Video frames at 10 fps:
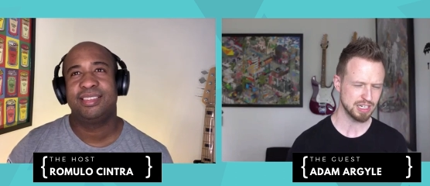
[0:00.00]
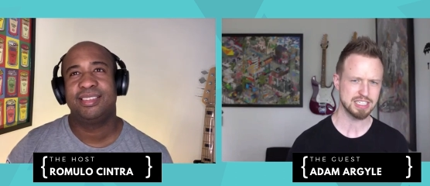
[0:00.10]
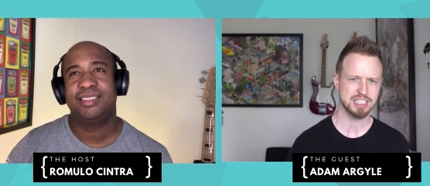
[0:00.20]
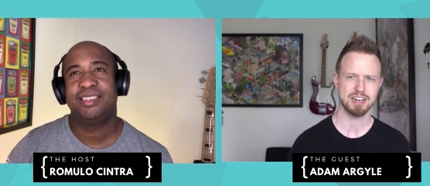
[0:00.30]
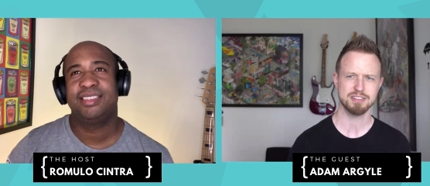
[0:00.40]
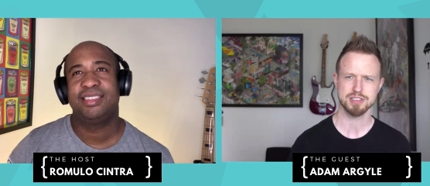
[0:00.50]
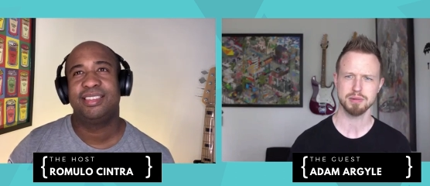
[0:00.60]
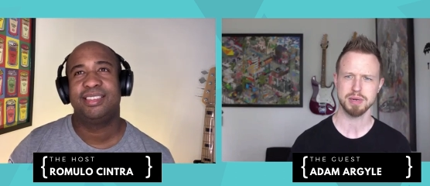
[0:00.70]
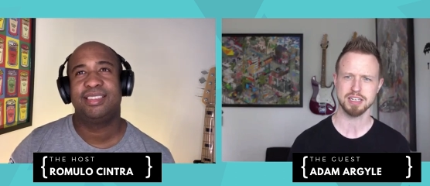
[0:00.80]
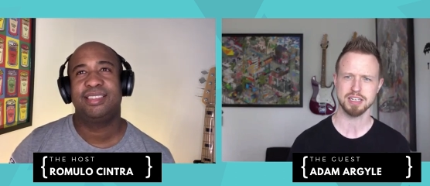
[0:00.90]
Speaker 1: I did have
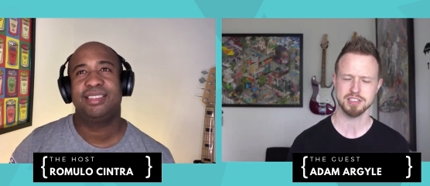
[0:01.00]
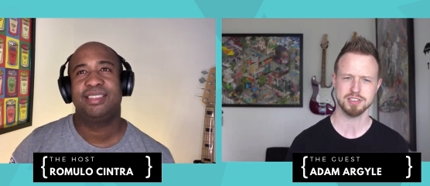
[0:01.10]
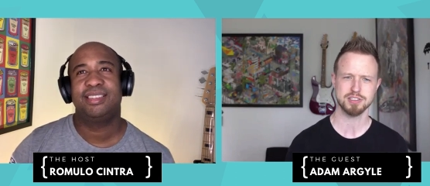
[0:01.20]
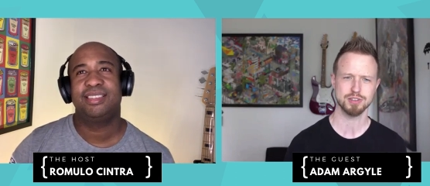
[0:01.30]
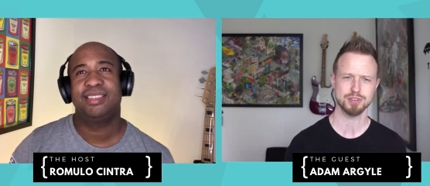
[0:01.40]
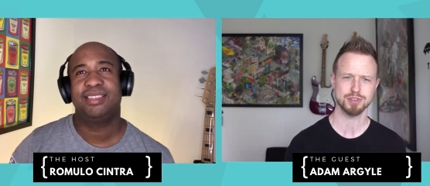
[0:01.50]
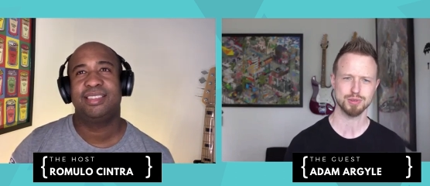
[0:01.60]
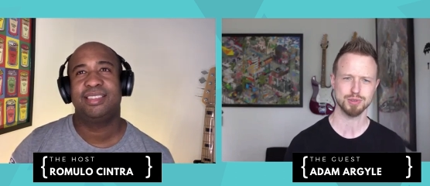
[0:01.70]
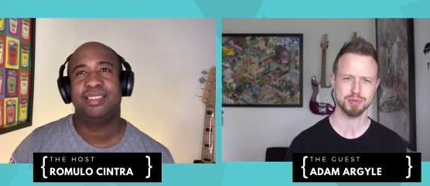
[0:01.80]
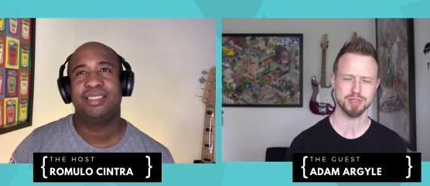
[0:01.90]
some access to those
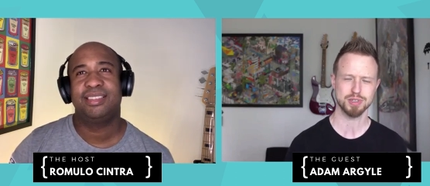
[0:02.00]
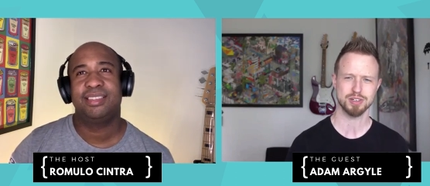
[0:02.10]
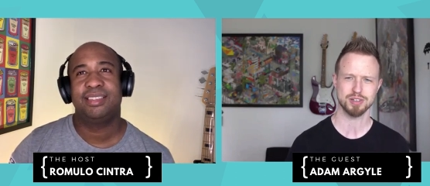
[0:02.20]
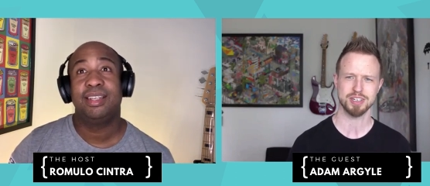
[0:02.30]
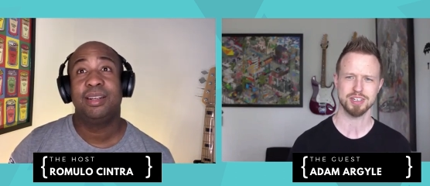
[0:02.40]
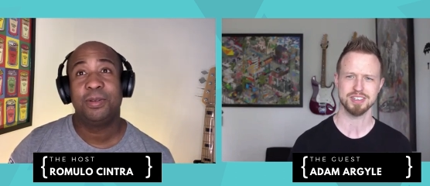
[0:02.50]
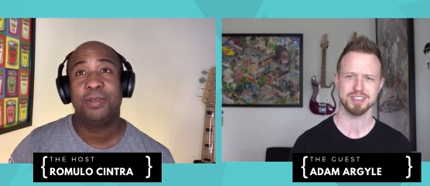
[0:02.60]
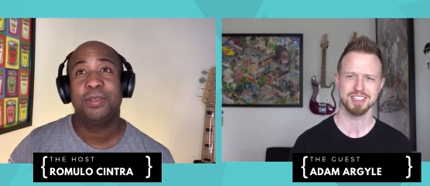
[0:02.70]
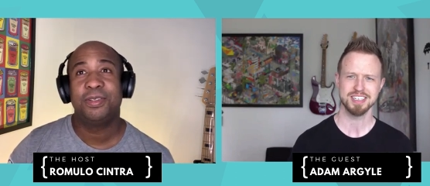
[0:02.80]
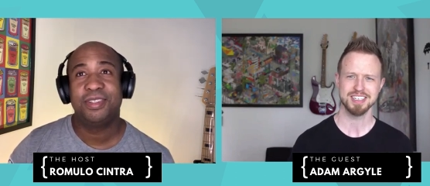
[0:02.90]
tools pretty early on.
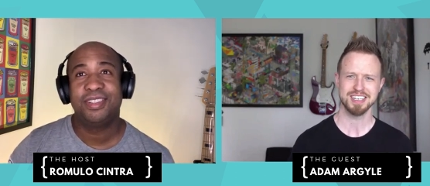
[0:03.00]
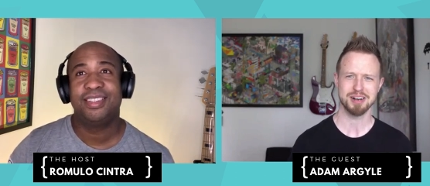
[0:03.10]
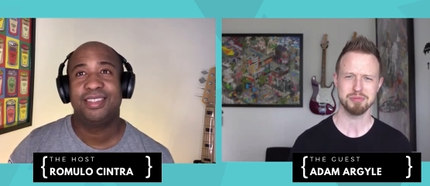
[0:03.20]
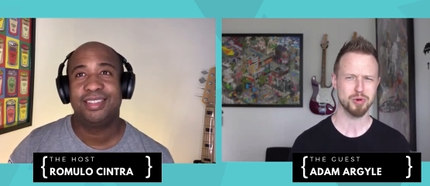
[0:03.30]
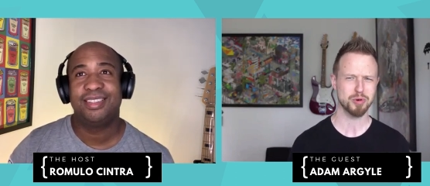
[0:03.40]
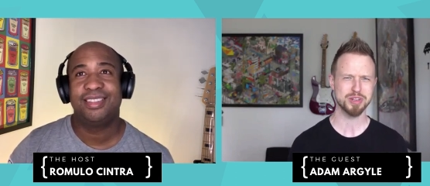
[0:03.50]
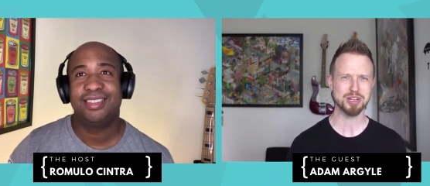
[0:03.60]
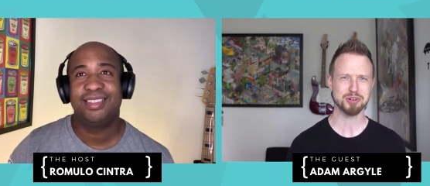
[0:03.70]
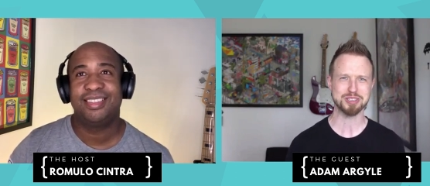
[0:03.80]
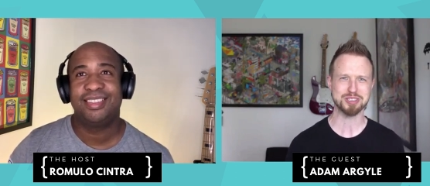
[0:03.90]
Um, what were the
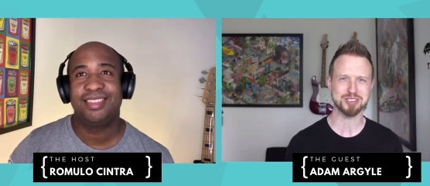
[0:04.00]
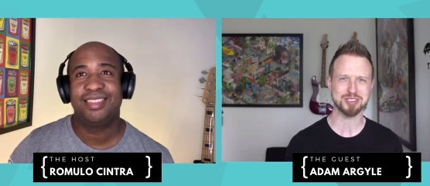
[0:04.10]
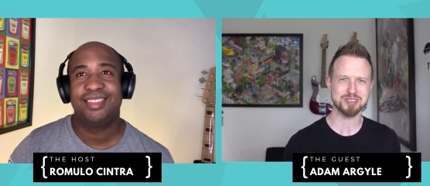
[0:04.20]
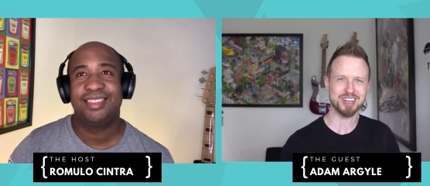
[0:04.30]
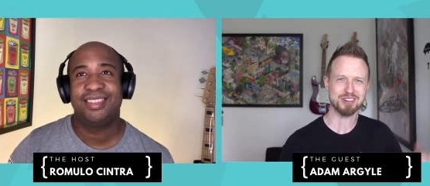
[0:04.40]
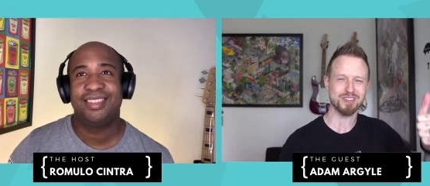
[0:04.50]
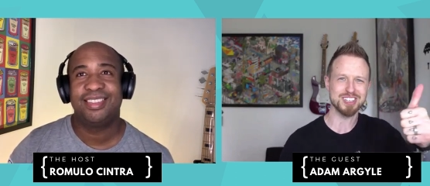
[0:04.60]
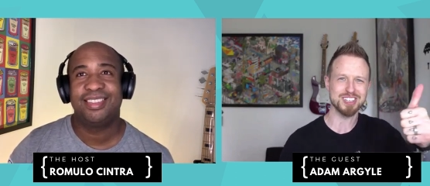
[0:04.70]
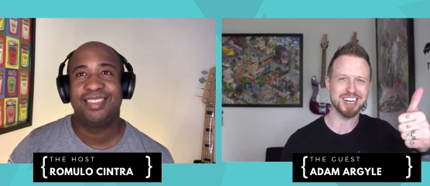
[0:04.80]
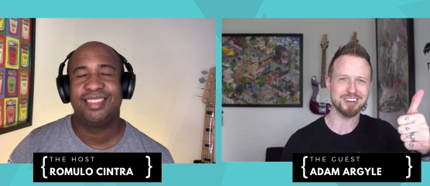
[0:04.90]
other questions? So it's like
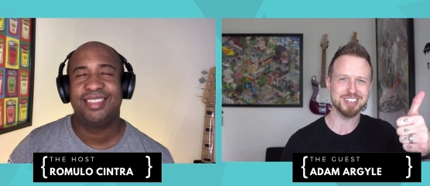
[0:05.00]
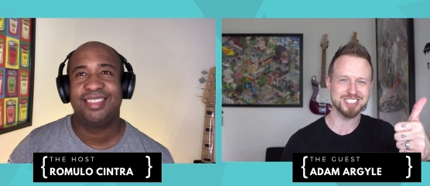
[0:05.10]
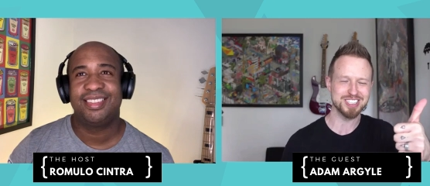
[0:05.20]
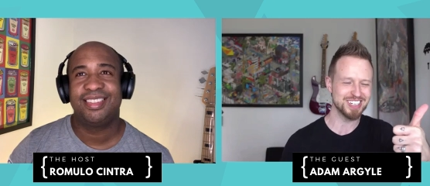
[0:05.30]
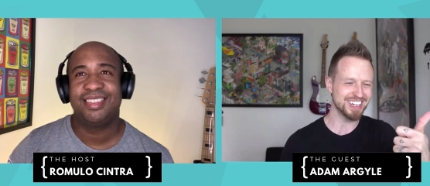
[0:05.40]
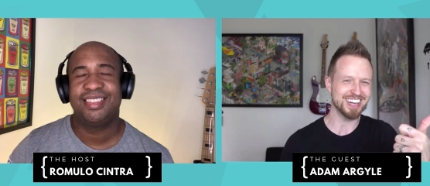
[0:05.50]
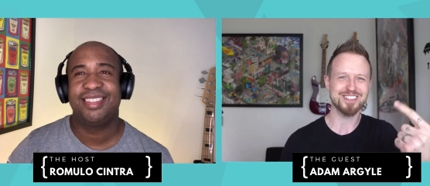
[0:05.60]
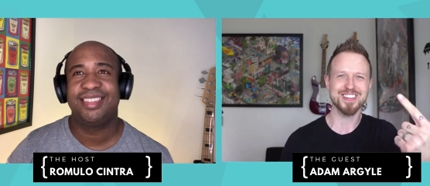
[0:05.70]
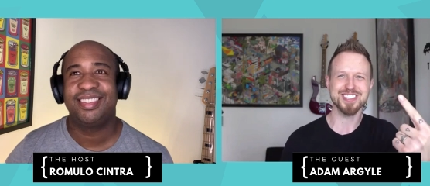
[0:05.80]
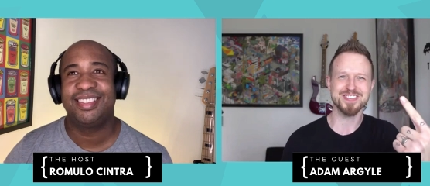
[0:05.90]
first language, uh,
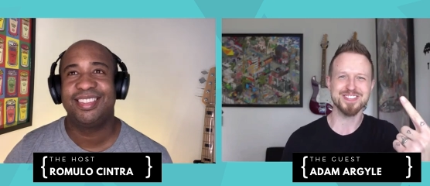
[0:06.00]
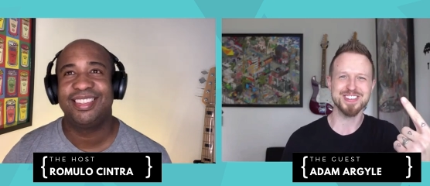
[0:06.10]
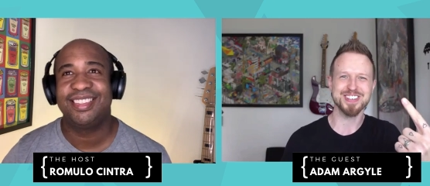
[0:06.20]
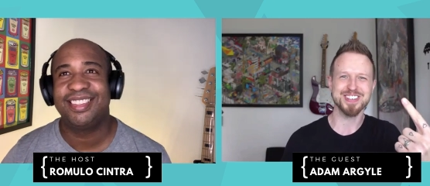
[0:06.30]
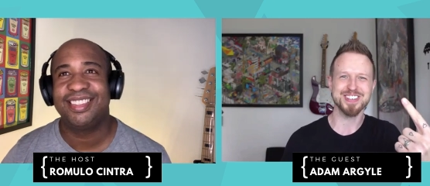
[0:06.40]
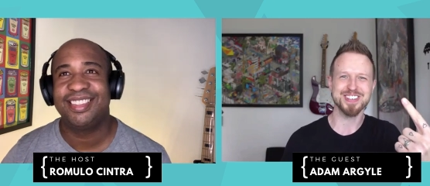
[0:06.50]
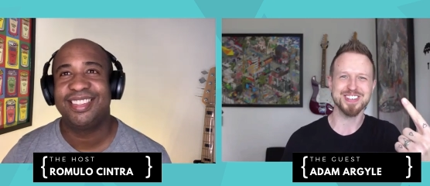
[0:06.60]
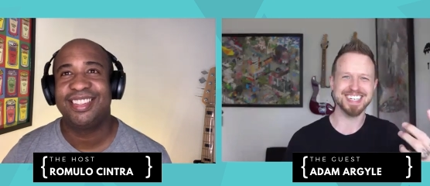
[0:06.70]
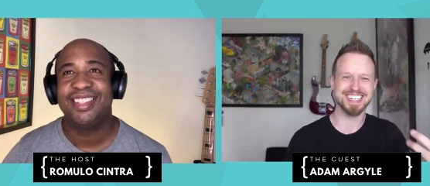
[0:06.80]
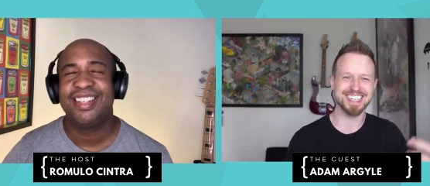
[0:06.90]
first
Speaker 2: computer, and
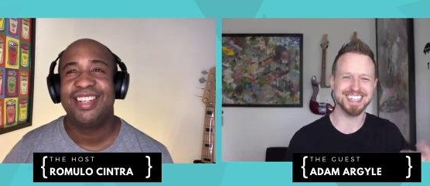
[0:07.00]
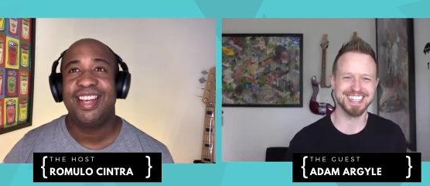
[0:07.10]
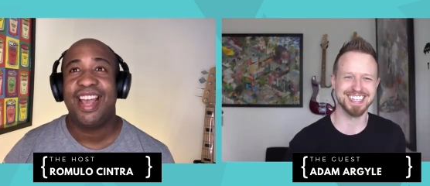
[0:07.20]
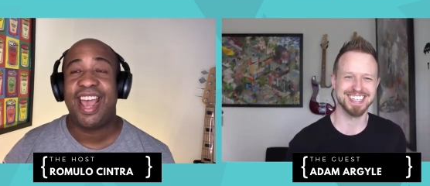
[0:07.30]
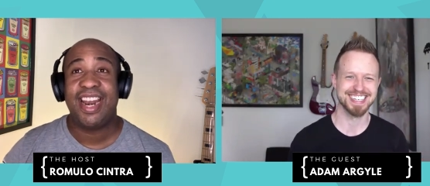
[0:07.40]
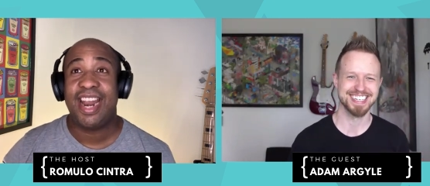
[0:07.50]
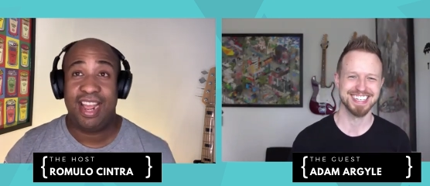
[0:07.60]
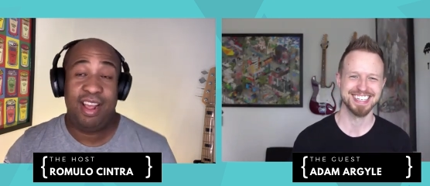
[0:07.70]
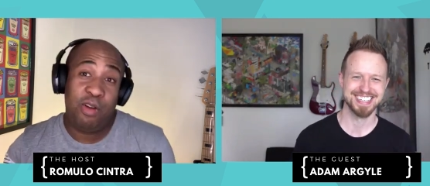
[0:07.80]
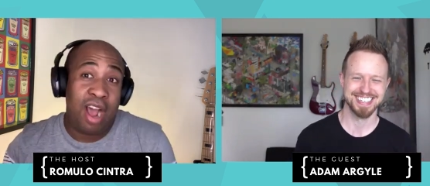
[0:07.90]
then. And uh,
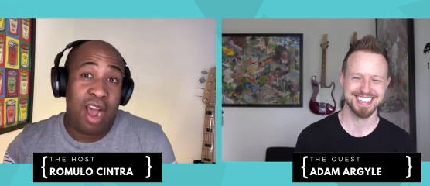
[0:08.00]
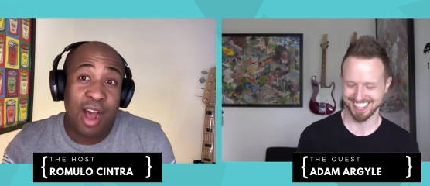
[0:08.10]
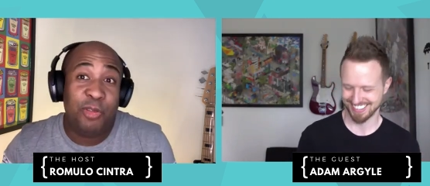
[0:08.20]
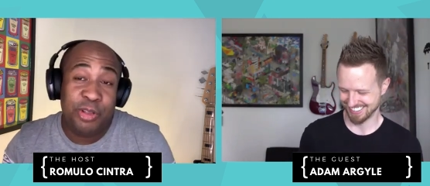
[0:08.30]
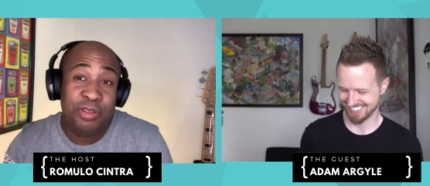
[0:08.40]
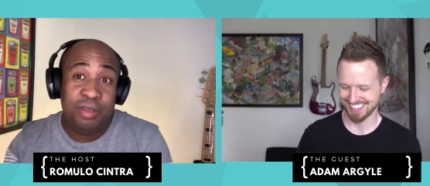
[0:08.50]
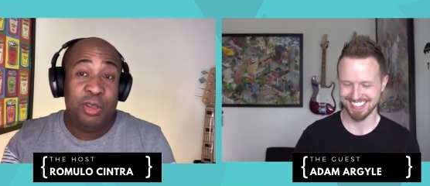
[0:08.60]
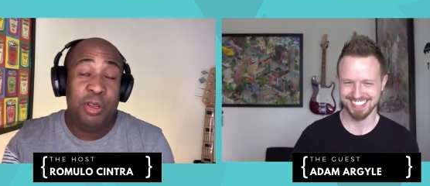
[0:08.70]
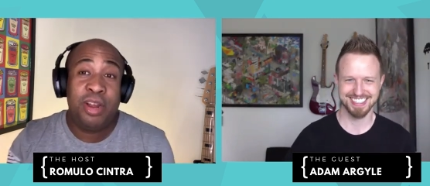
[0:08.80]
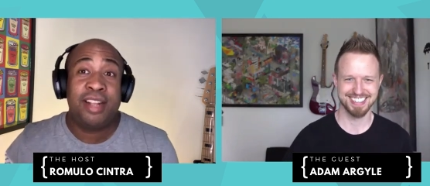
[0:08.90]
how do you
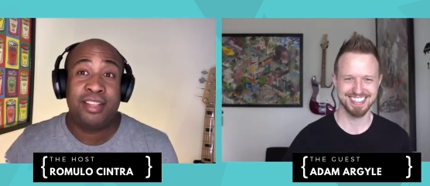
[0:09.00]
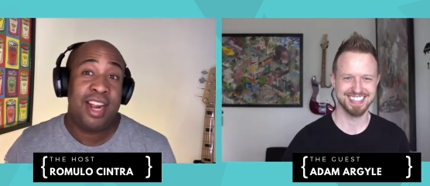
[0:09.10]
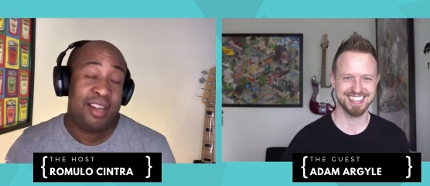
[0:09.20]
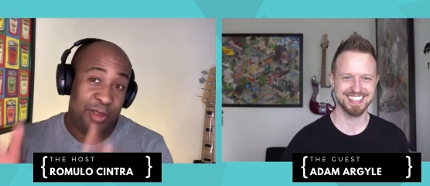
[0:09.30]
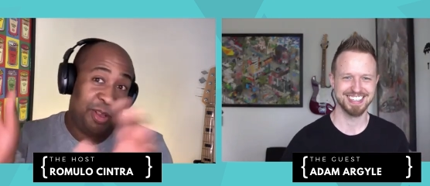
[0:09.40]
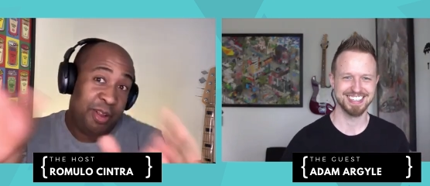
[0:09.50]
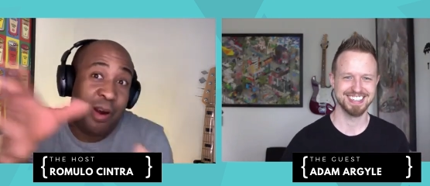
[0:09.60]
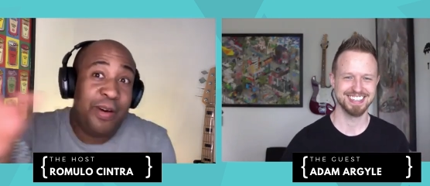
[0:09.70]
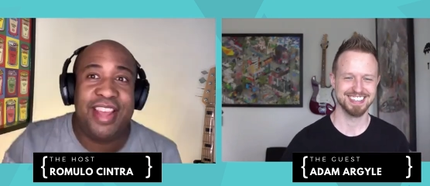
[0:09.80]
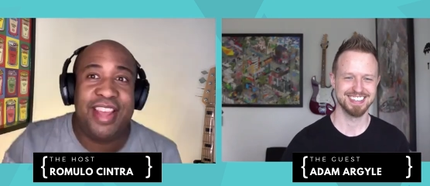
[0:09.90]
do you get started? You
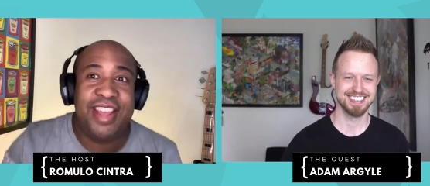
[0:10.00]
already